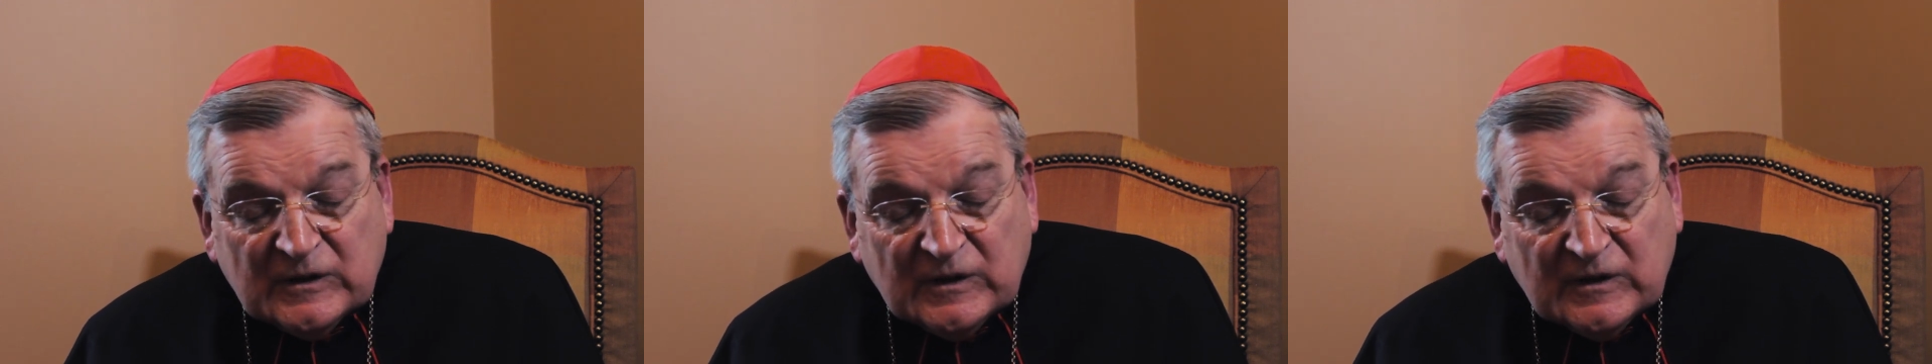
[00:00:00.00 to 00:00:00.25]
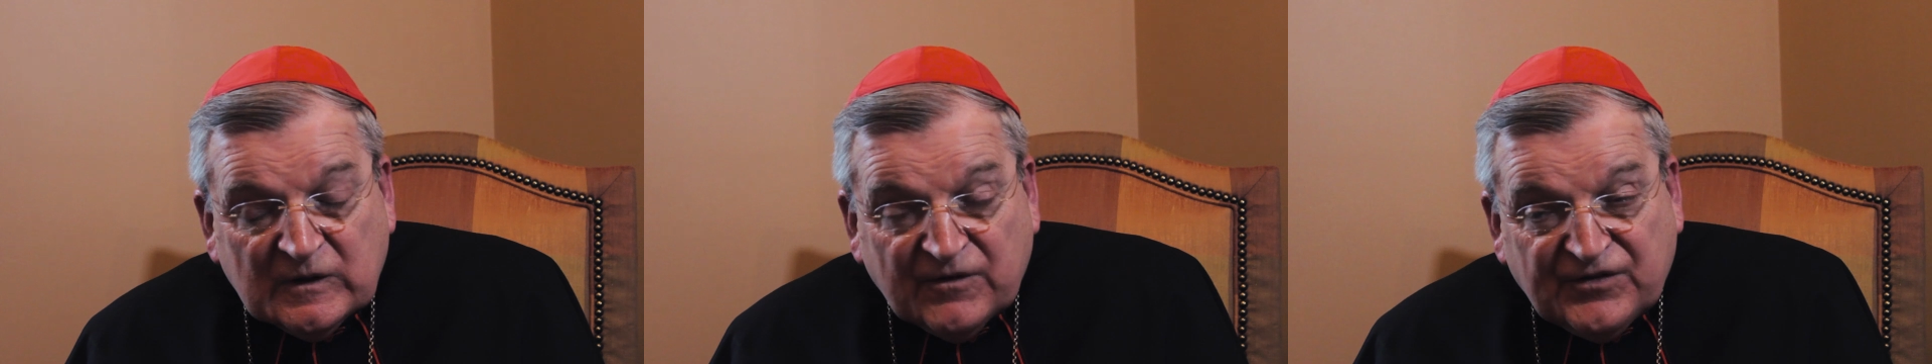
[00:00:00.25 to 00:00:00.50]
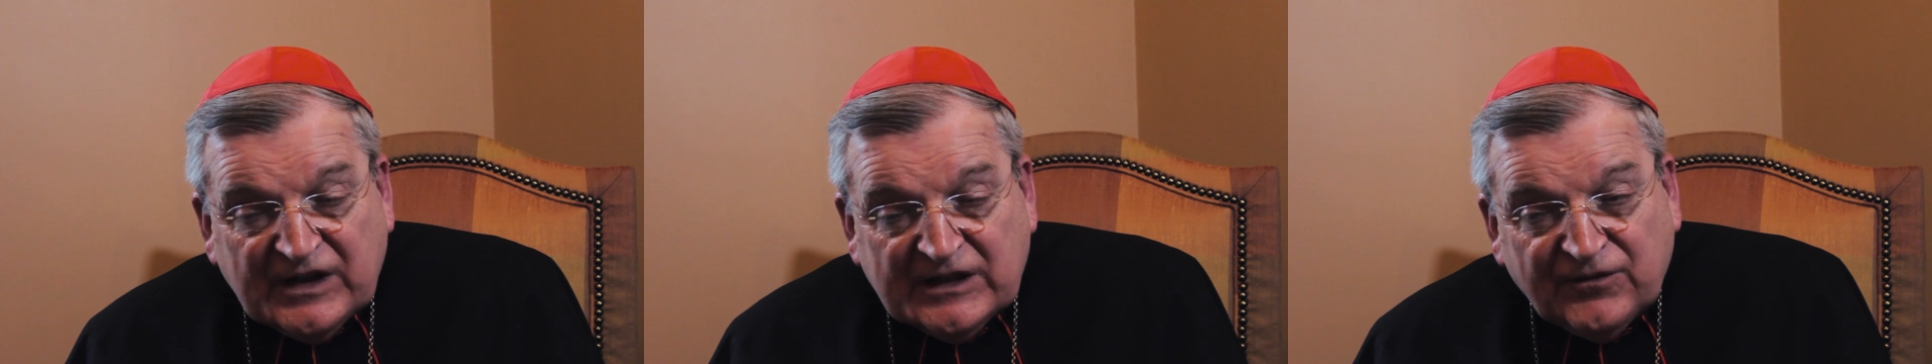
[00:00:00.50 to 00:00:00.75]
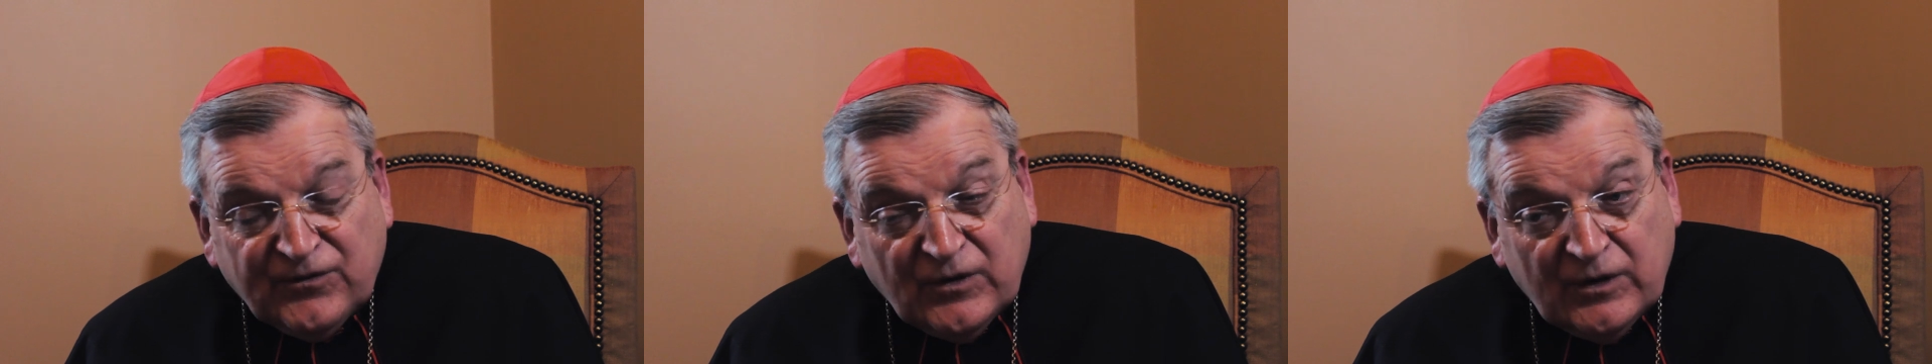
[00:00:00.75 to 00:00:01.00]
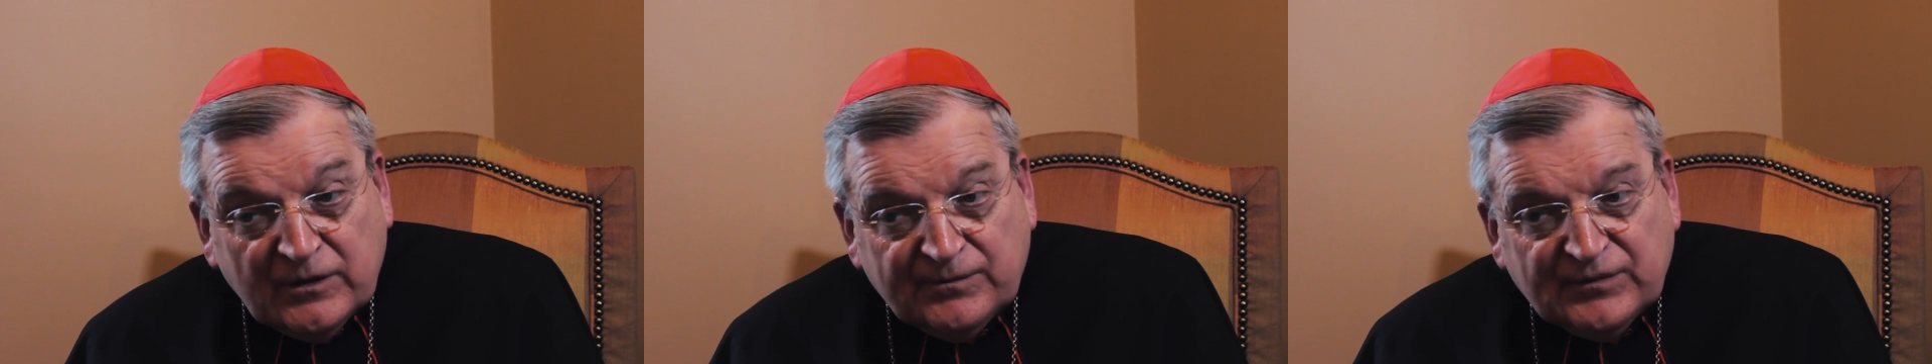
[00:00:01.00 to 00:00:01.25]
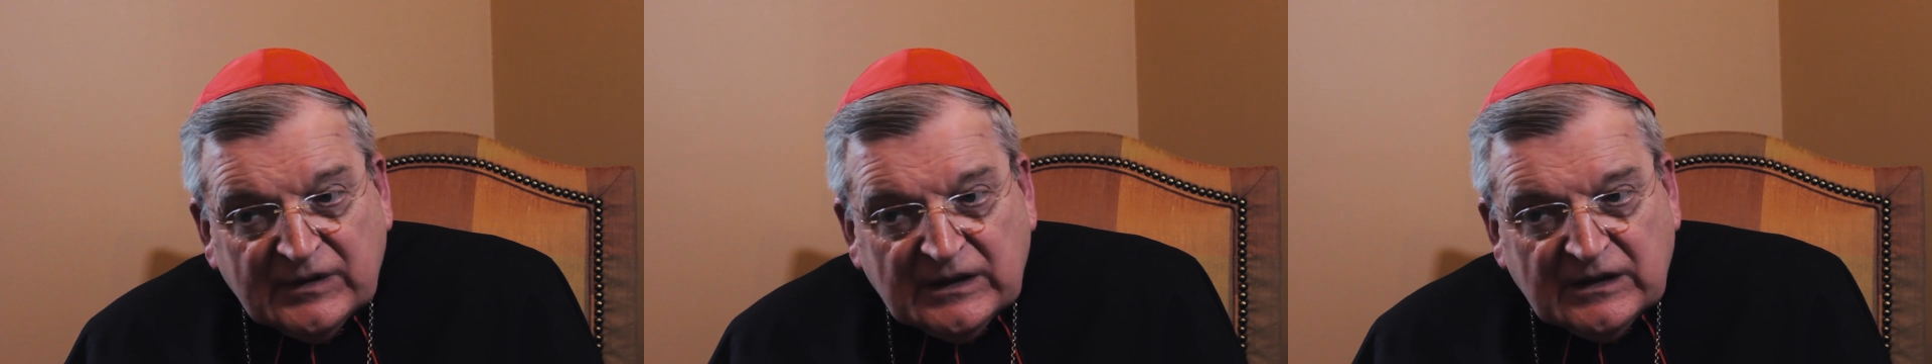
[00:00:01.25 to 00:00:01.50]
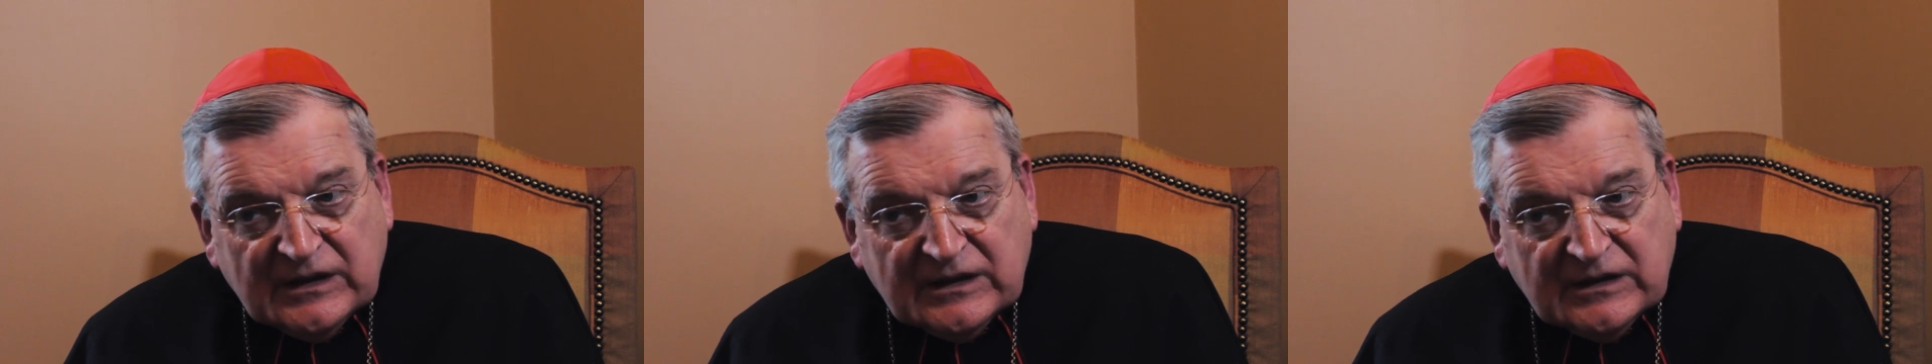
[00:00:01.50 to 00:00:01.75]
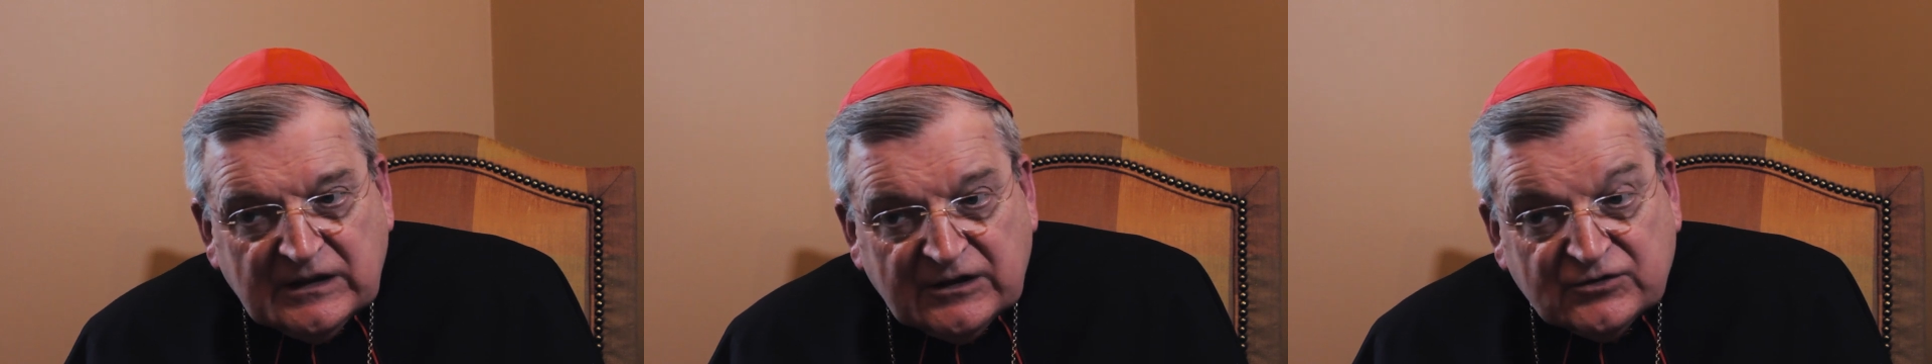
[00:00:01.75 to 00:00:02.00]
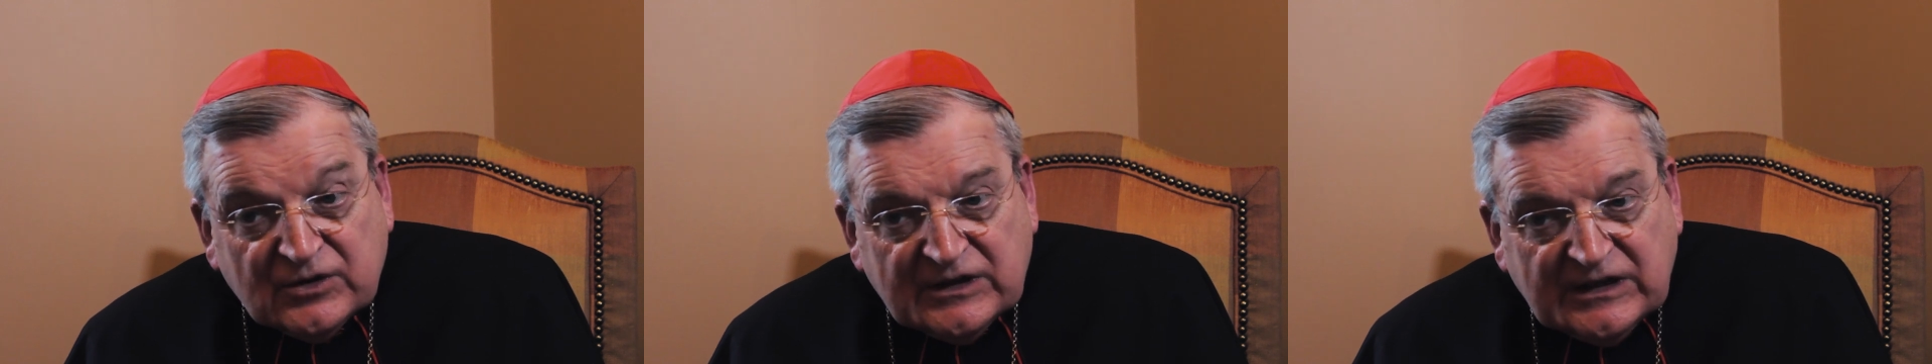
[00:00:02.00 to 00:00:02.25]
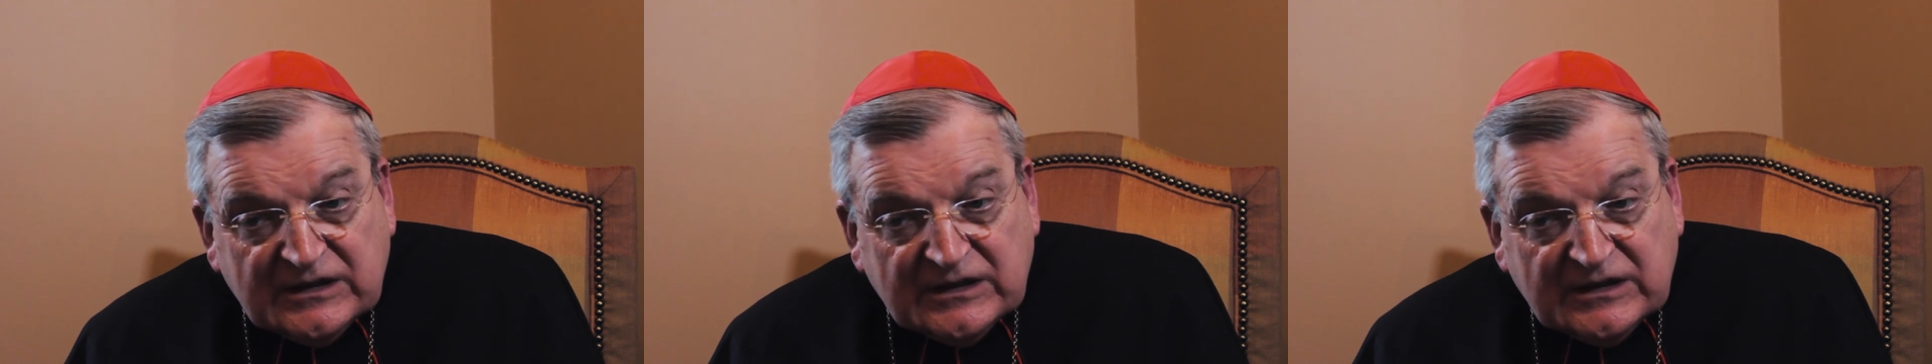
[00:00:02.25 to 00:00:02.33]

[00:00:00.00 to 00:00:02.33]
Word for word: the faithful entered